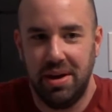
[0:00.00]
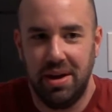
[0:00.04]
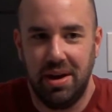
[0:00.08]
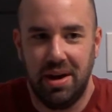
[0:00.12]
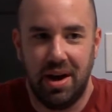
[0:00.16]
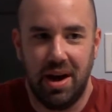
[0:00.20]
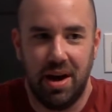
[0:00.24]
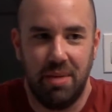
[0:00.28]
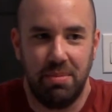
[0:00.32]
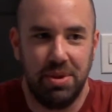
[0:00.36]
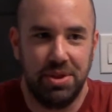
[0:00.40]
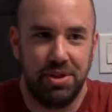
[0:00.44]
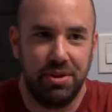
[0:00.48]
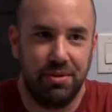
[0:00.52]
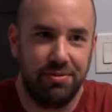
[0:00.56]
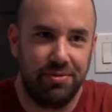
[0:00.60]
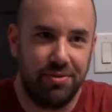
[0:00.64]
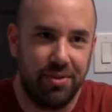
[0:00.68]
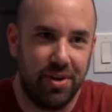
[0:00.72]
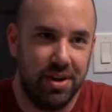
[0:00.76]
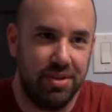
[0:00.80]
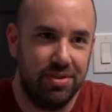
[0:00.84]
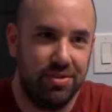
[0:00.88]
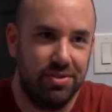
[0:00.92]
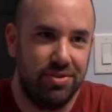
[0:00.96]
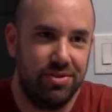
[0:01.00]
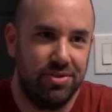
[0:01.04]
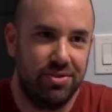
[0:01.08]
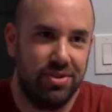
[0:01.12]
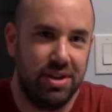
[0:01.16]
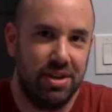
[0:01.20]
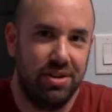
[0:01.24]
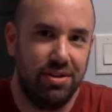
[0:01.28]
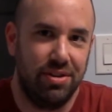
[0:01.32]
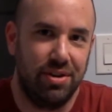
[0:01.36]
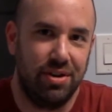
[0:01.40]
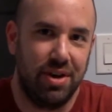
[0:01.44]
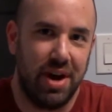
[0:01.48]
but their friends
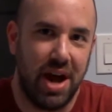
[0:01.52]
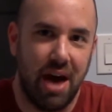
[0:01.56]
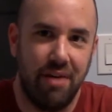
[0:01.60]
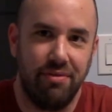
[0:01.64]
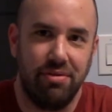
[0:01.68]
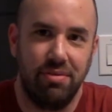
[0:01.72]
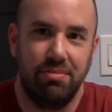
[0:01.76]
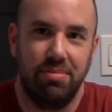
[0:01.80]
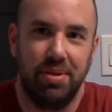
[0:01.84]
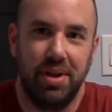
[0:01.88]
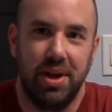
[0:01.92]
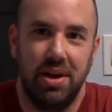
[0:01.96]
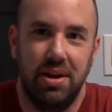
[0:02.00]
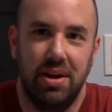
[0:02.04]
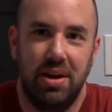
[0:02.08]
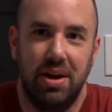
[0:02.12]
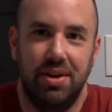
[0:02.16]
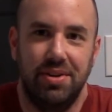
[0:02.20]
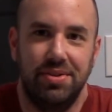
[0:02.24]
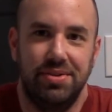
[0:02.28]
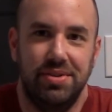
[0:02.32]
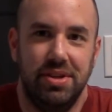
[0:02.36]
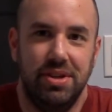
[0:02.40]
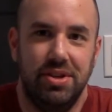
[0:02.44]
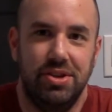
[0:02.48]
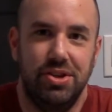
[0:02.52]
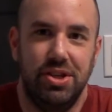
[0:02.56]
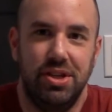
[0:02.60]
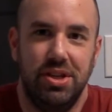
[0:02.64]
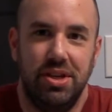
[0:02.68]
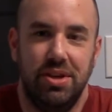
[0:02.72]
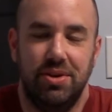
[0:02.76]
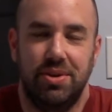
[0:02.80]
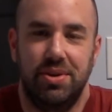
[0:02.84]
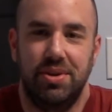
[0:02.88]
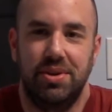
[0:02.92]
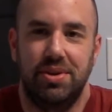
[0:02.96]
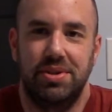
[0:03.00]
either haven't played an LCG
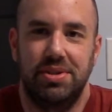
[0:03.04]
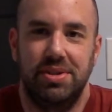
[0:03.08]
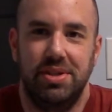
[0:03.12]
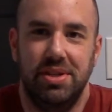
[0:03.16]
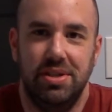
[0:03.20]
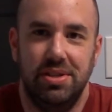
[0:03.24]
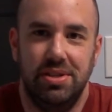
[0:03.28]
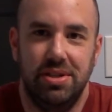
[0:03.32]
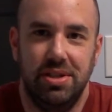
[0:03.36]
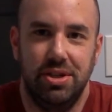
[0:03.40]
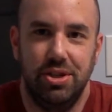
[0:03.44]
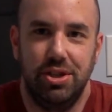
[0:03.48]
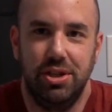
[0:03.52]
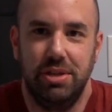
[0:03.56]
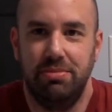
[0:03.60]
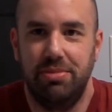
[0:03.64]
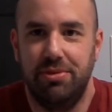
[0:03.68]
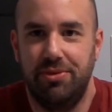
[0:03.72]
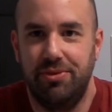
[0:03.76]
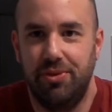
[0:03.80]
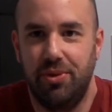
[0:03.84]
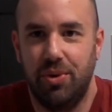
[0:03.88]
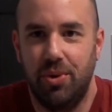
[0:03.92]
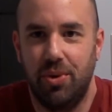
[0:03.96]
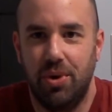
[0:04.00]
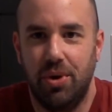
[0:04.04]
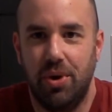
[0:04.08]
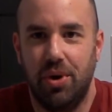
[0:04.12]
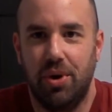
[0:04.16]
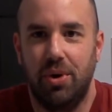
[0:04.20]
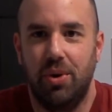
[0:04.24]
or a CCG before,